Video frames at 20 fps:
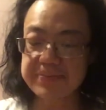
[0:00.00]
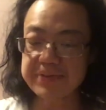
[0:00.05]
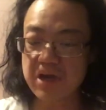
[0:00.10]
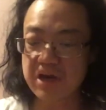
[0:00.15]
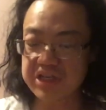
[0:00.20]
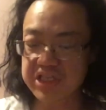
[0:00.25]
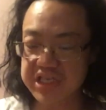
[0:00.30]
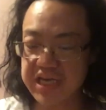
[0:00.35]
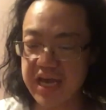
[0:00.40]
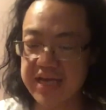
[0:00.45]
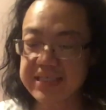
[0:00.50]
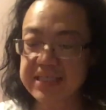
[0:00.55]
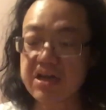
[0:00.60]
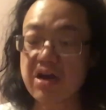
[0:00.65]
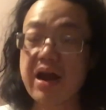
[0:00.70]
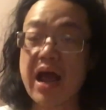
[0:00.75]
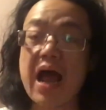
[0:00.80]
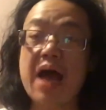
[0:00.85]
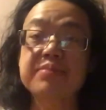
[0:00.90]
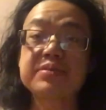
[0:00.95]
our chest,
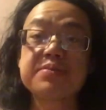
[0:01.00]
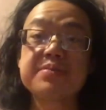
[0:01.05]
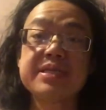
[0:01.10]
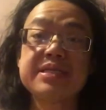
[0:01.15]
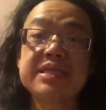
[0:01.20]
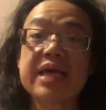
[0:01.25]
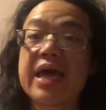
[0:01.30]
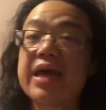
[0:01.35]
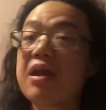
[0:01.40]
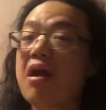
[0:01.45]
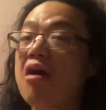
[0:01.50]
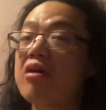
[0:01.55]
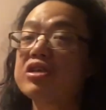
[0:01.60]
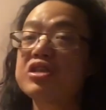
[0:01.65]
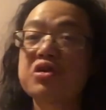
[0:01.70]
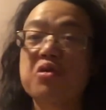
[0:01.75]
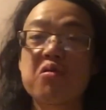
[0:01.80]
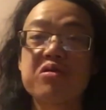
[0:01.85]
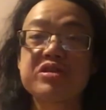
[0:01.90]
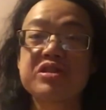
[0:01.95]
our abdomens, and our
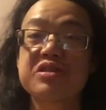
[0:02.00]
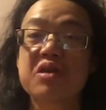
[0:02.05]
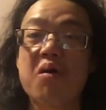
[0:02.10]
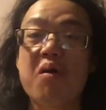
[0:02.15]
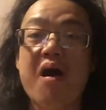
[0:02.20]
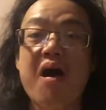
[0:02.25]
torso.